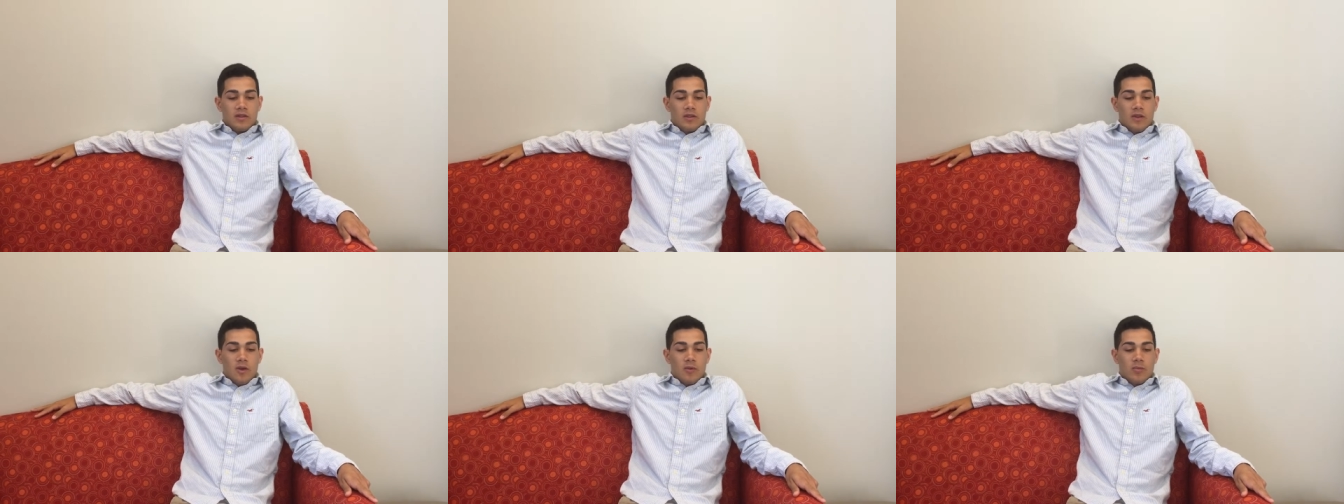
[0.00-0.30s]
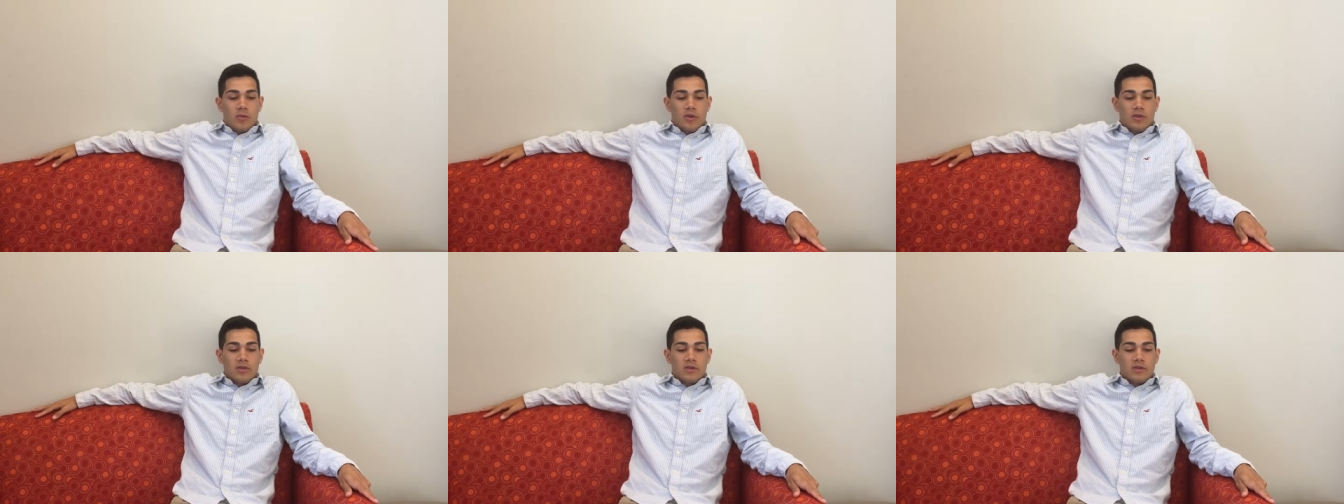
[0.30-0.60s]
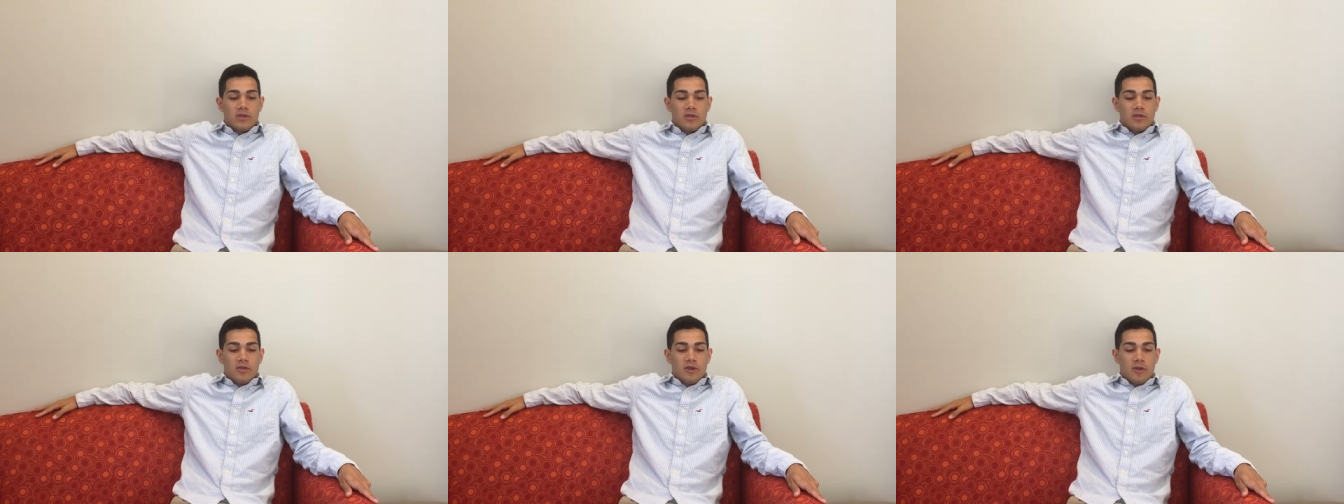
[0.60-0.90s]
No
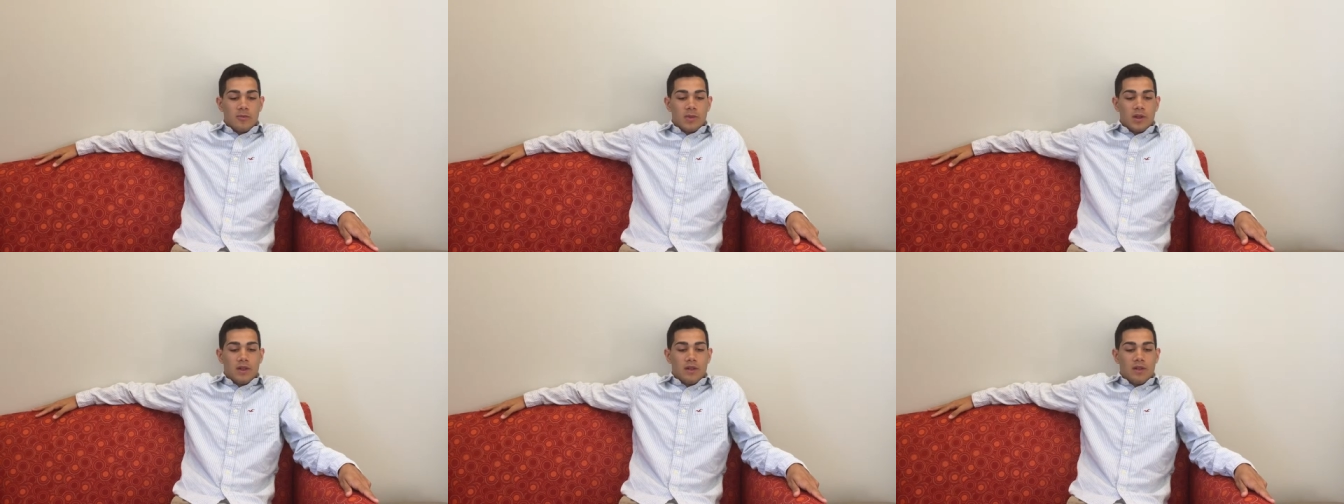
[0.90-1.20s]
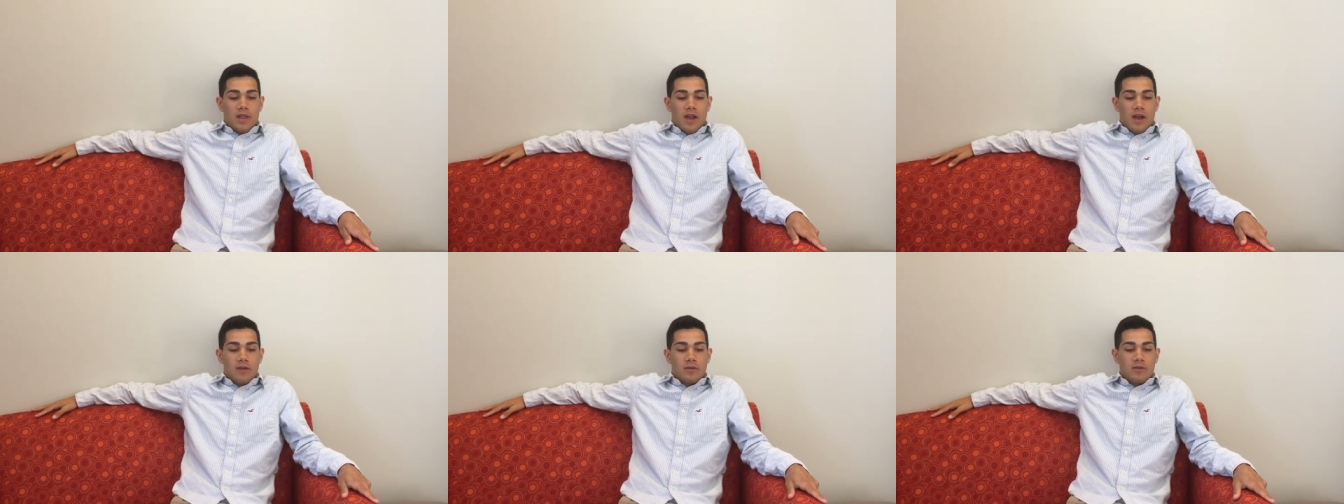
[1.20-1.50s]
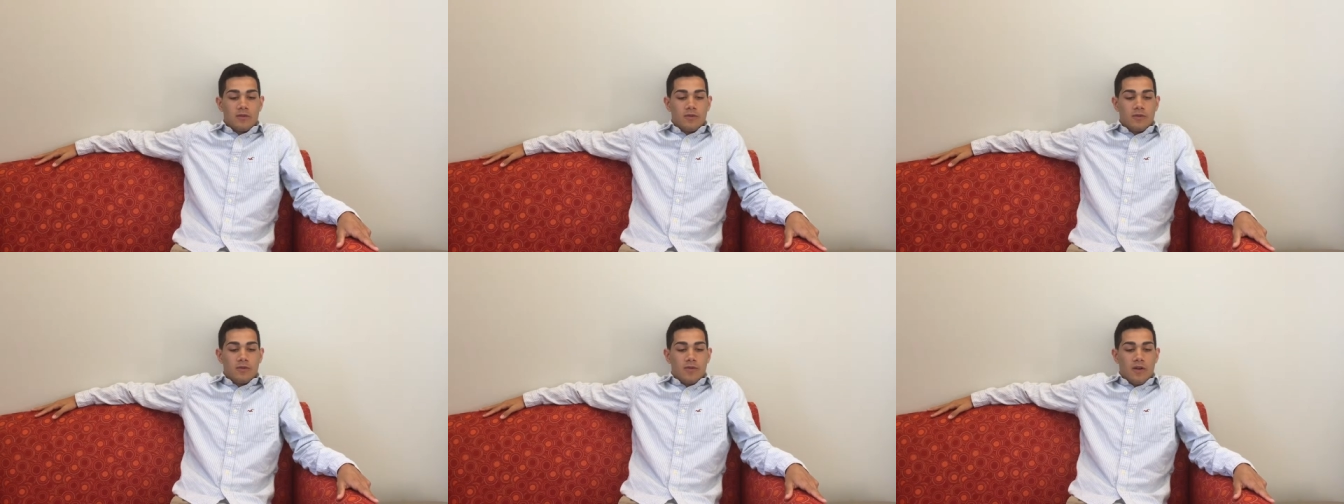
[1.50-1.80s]
prisoner shall be allowed
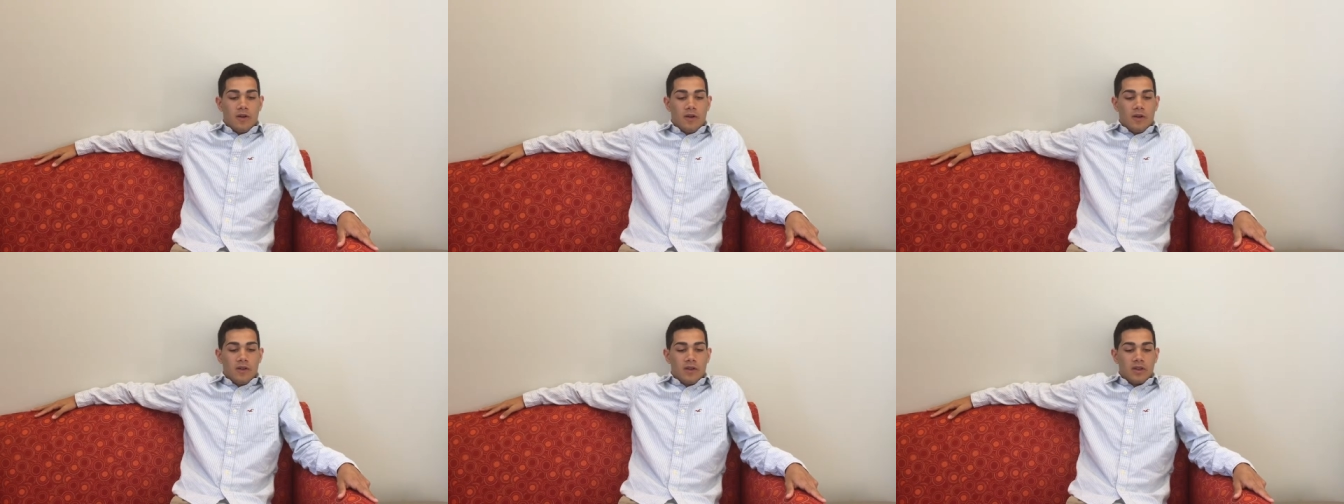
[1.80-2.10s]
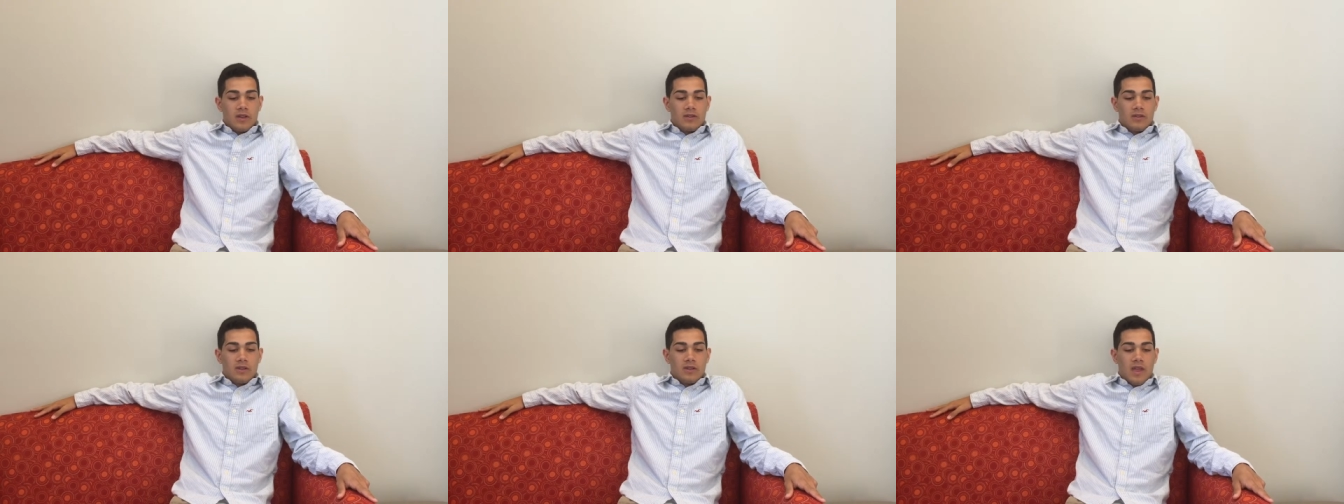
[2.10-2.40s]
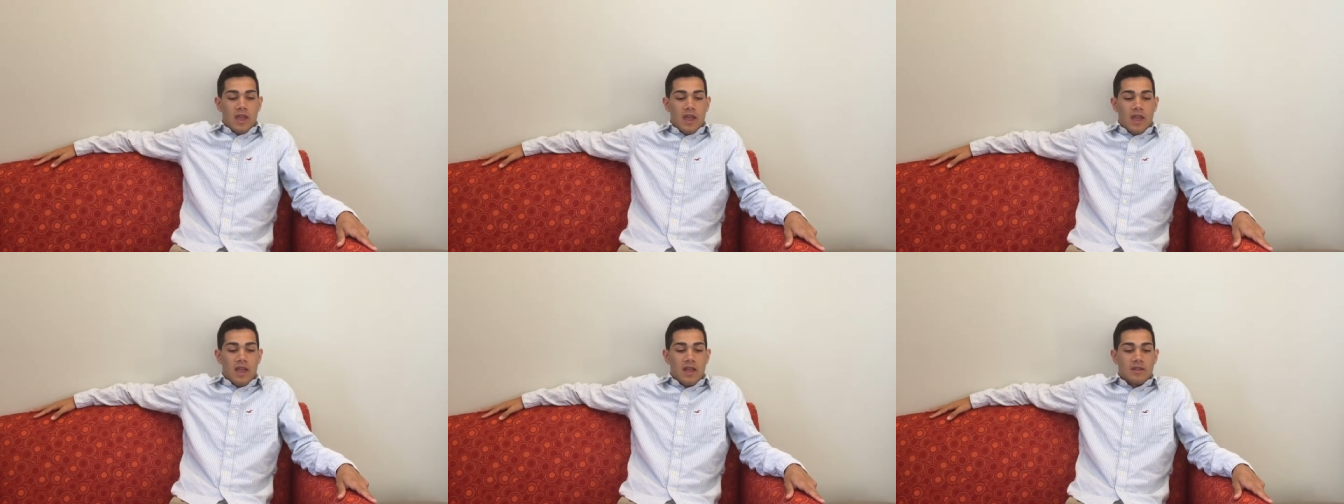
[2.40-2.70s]
to fall into
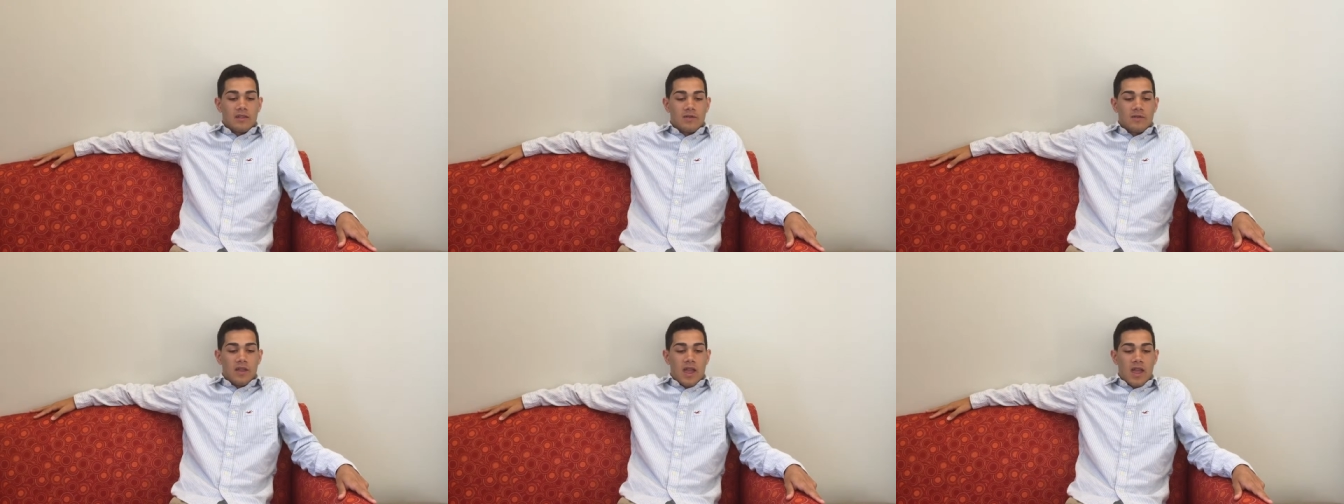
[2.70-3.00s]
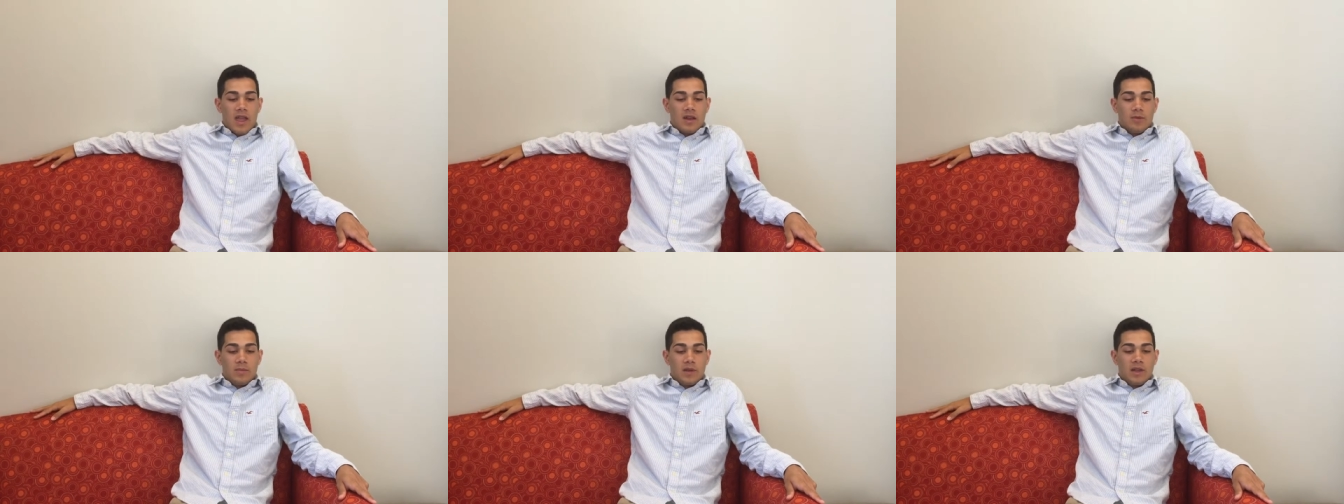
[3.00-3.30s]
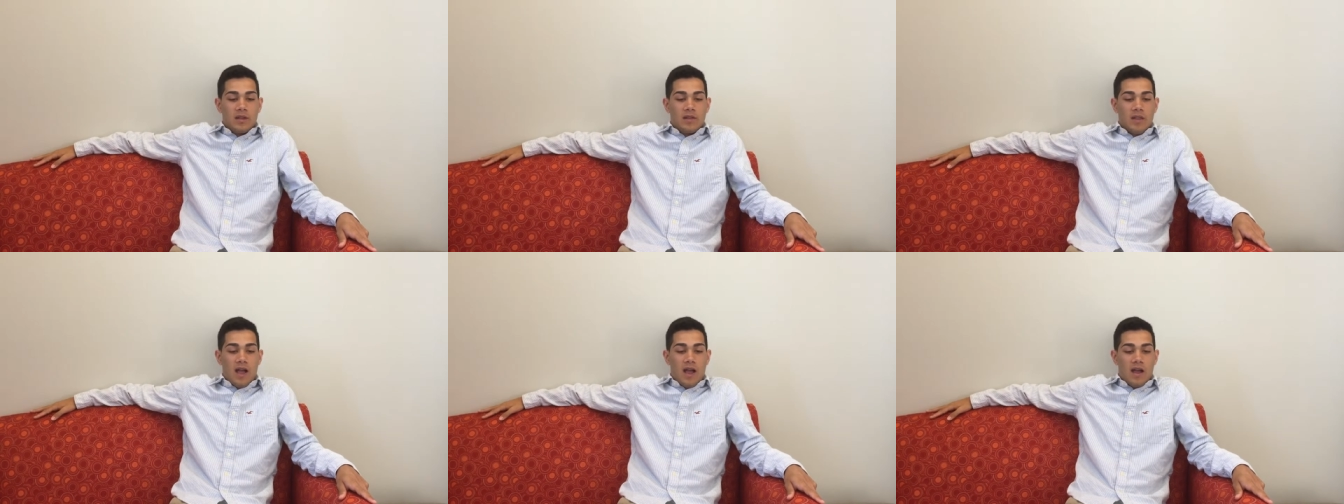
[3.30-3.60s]
the hands of the enemy
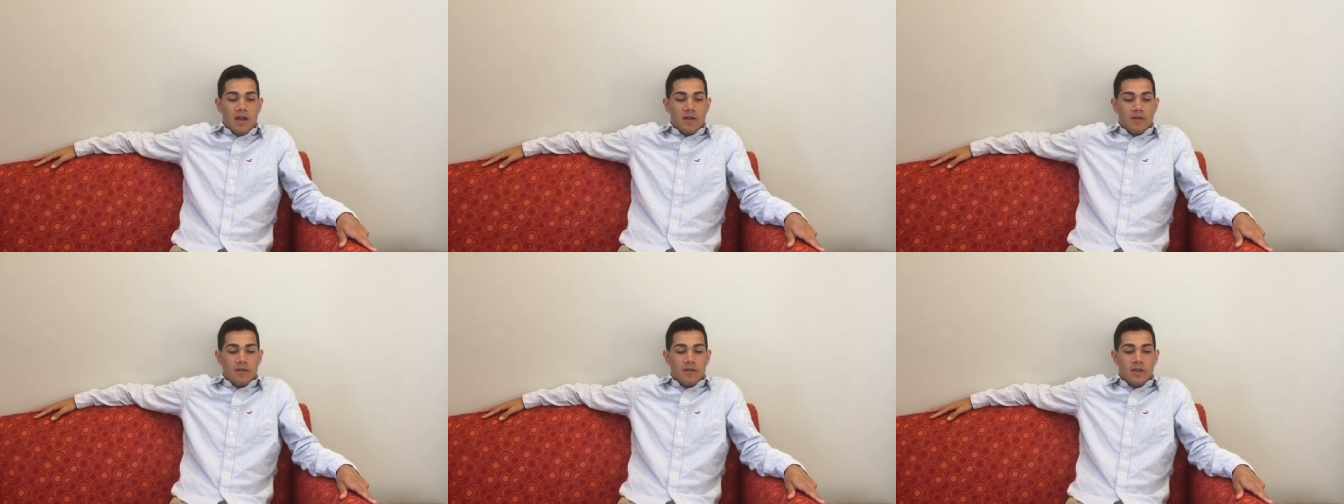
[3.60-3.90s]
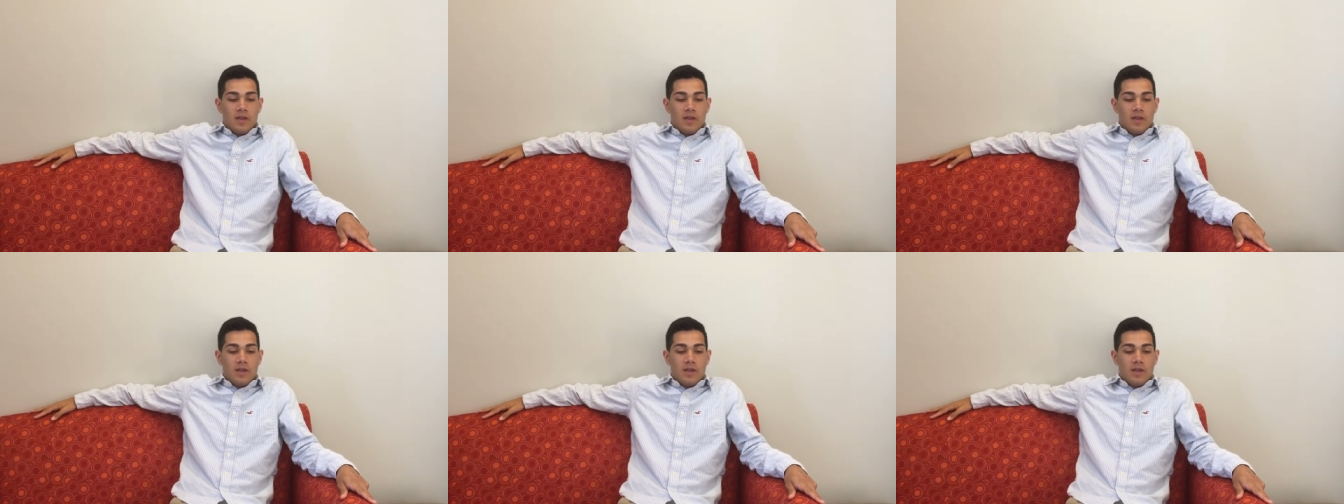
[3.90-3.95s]
alive.